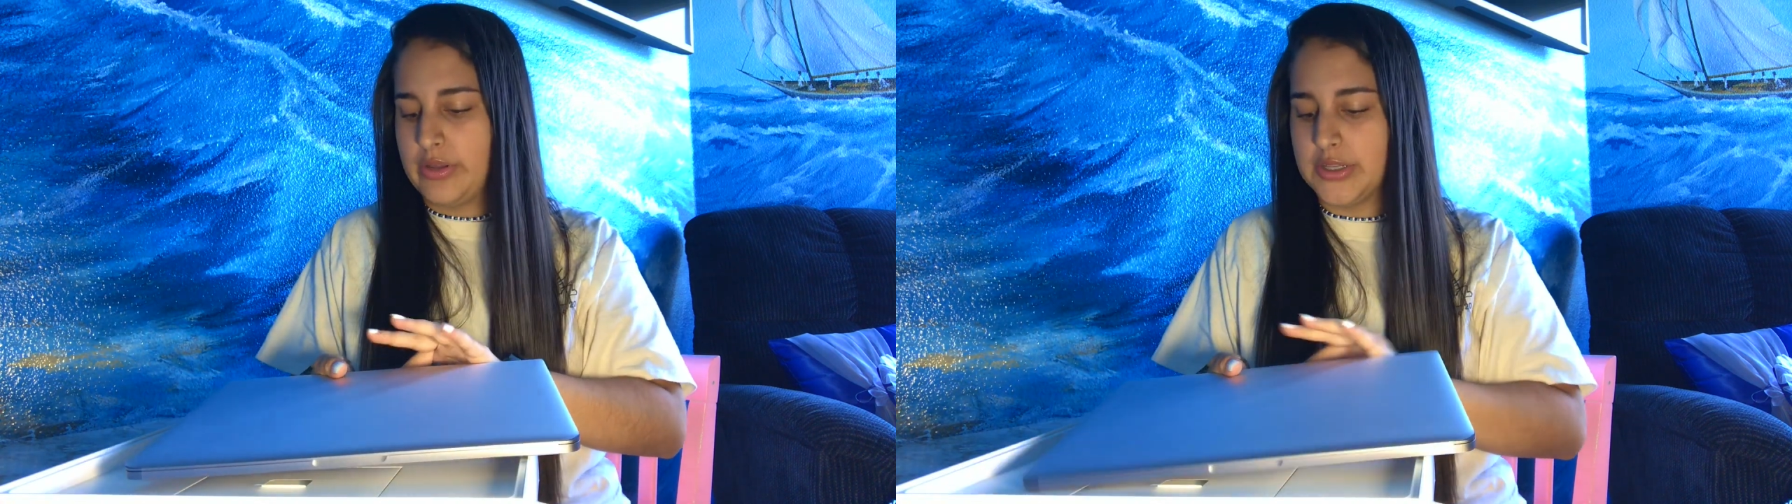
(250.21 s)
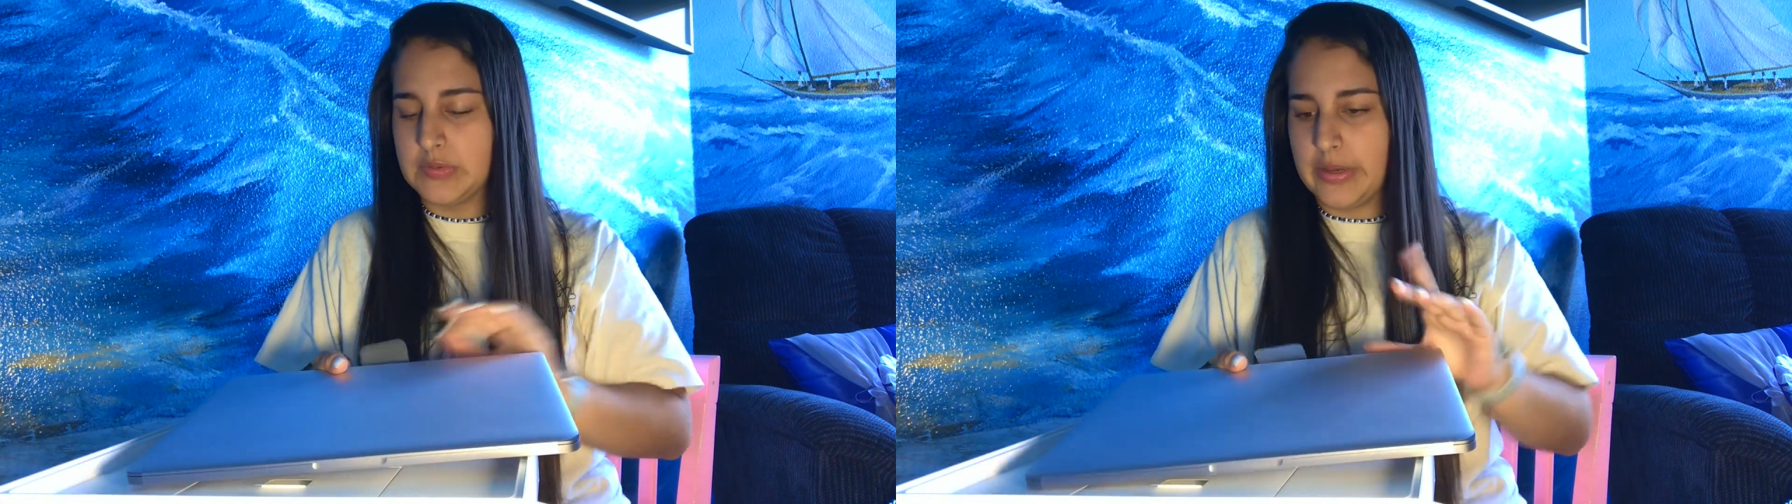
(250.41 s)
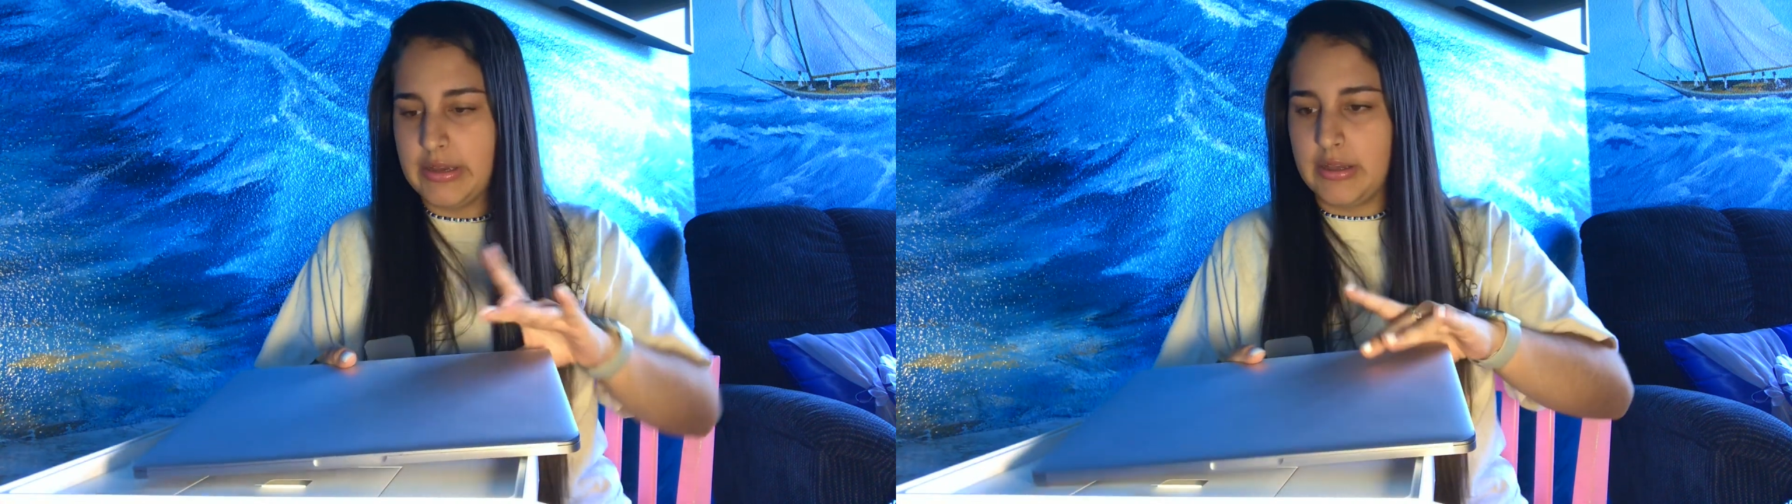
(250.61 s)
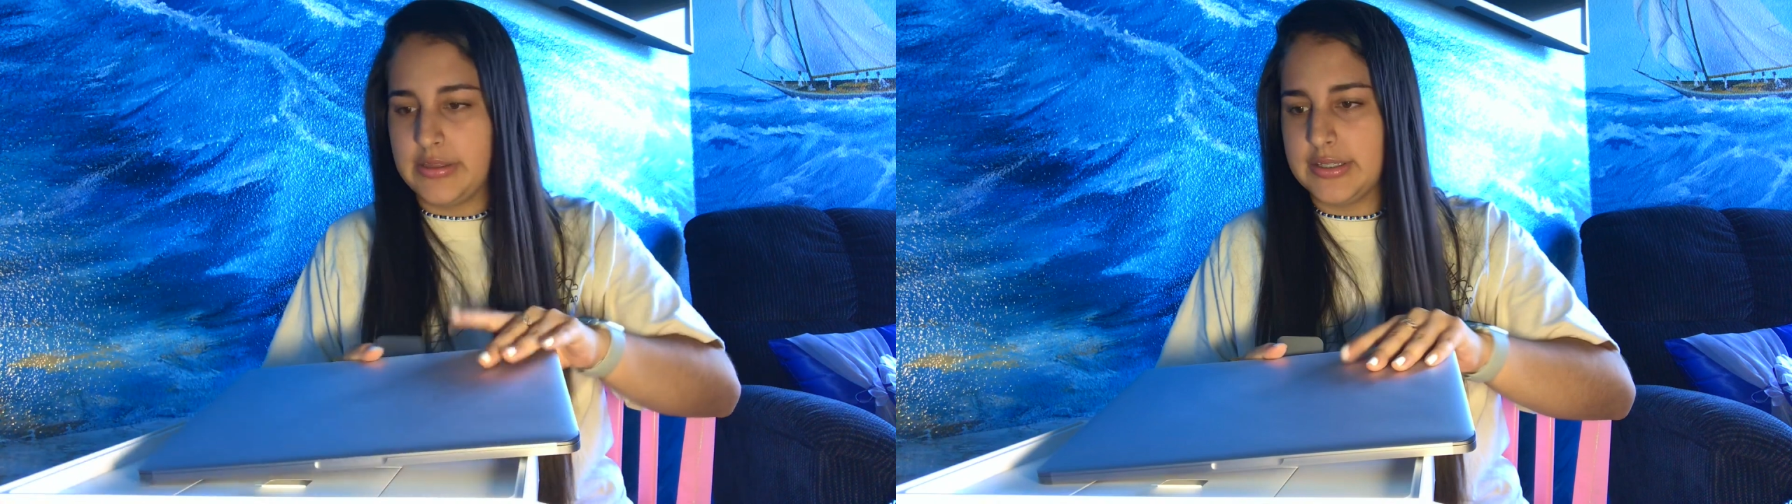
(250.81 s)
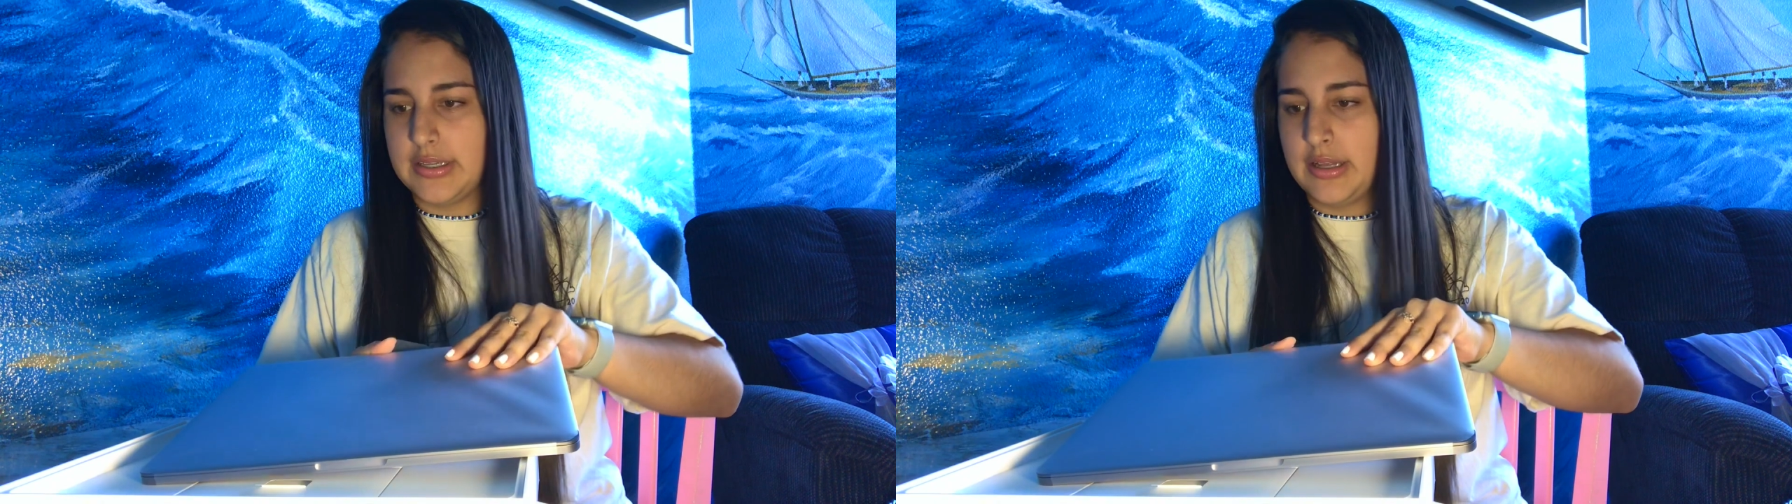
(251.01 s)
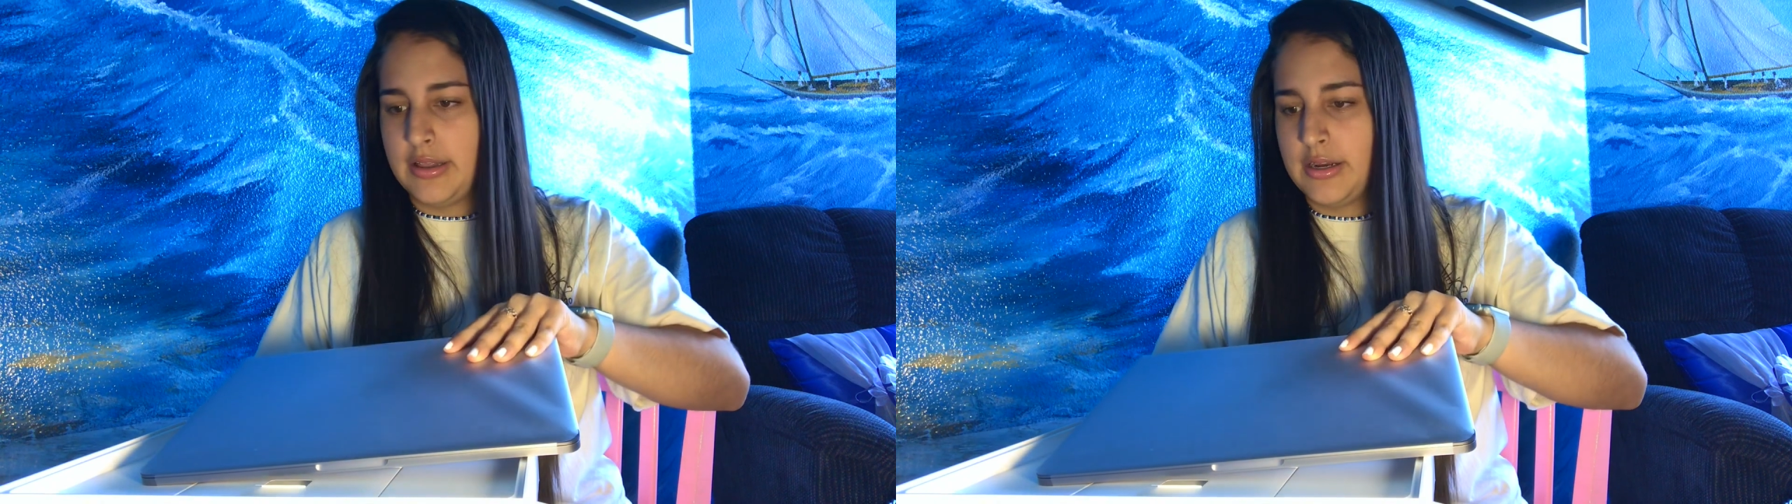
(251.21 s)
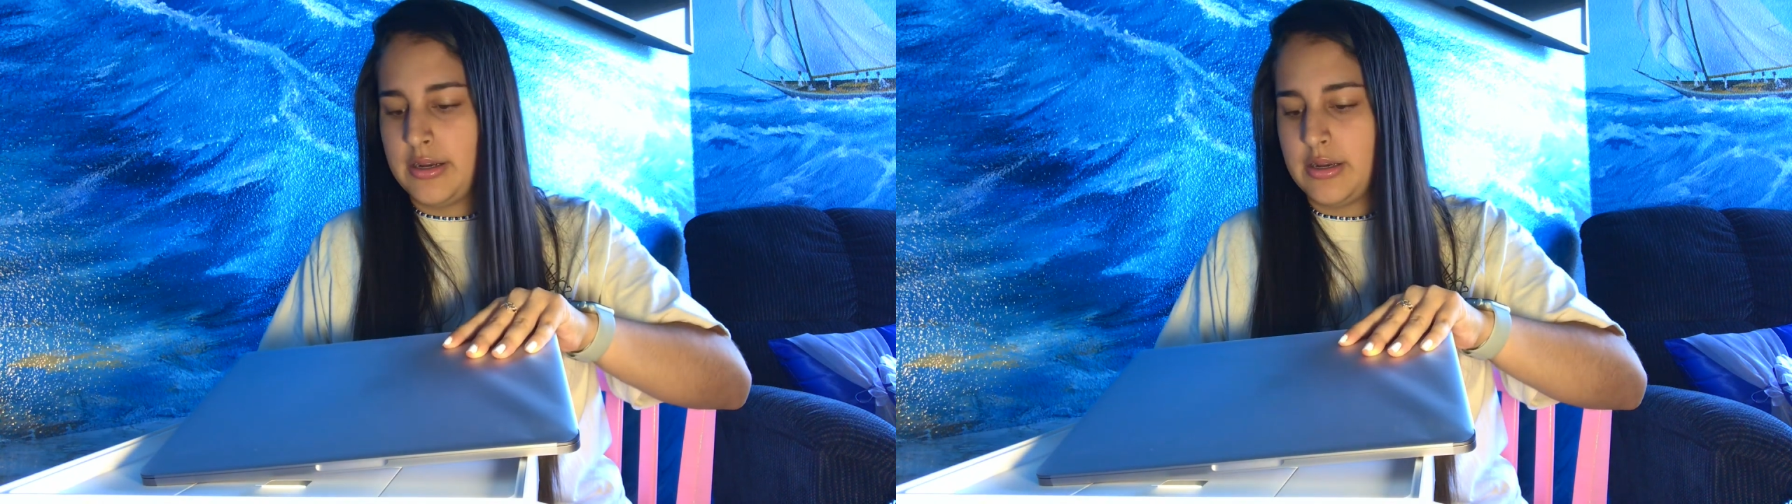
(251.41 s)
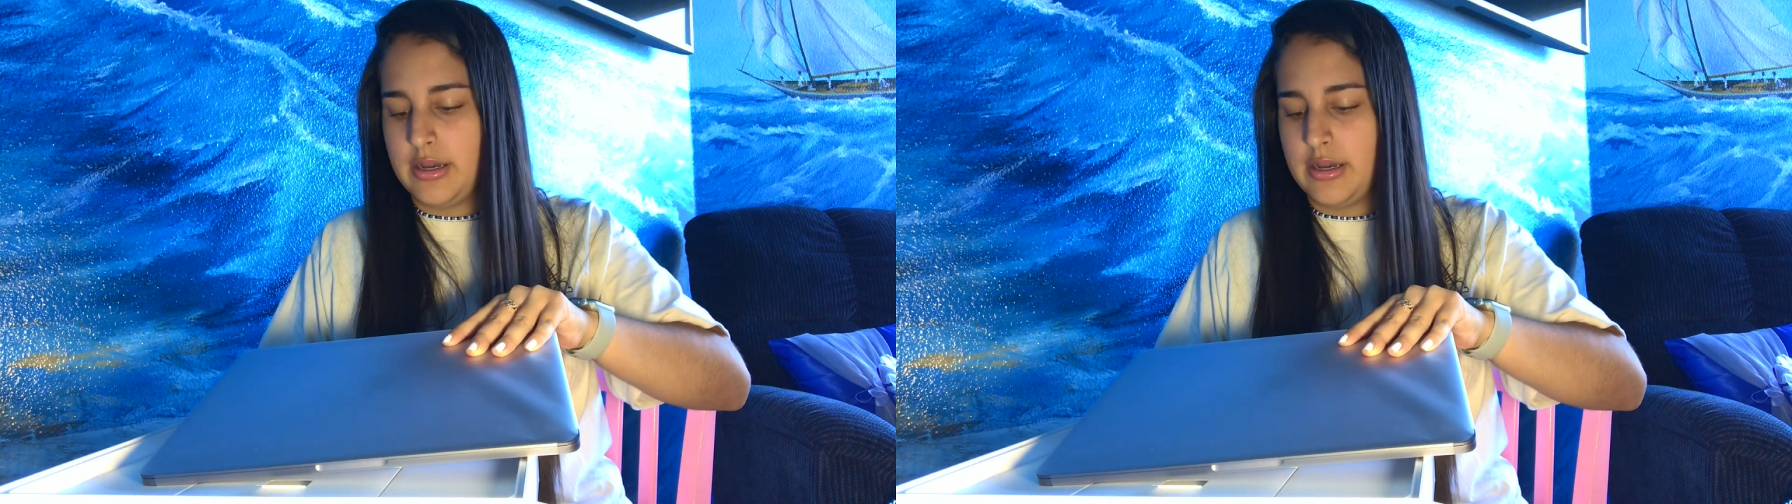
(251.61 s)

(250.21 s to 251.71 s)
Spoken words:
That's why I got this color.